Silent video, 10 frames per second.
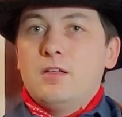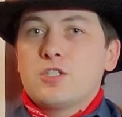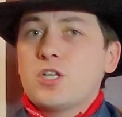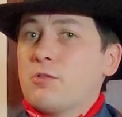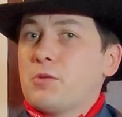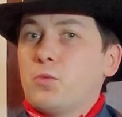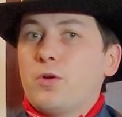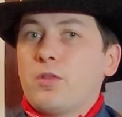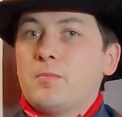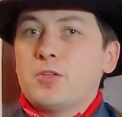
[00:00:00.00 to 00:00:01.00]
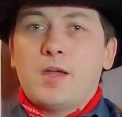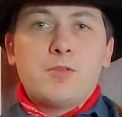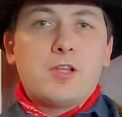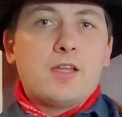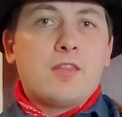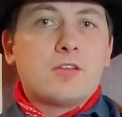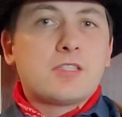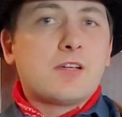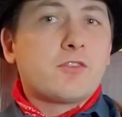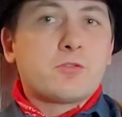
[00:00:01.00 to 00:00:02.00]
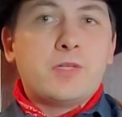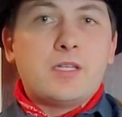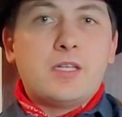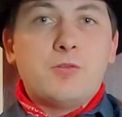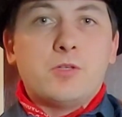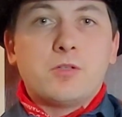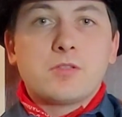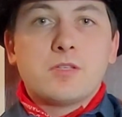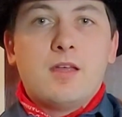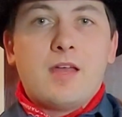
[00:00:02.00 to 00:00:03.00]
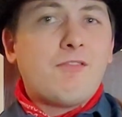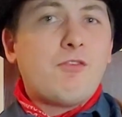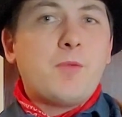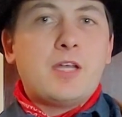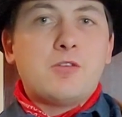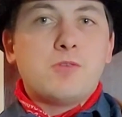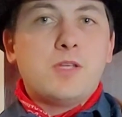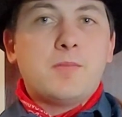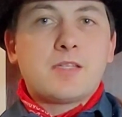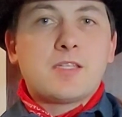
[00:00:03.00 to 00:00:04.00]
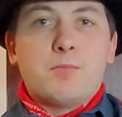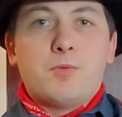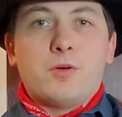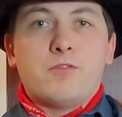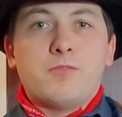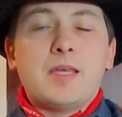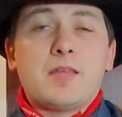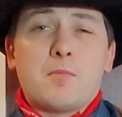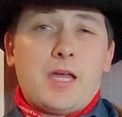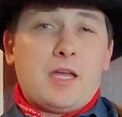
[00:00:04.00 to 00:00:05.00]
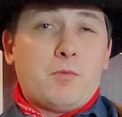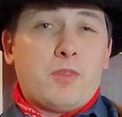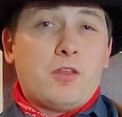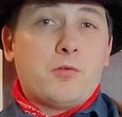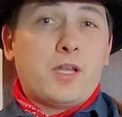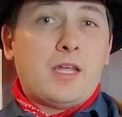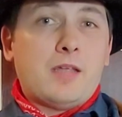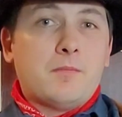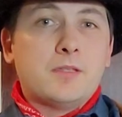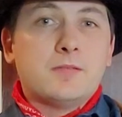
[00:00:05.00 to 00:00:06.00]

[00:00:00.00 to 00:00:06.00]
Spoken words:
Children wore them to emulate their silver screen heroes, and every man dreamed at some point of being the man with no name.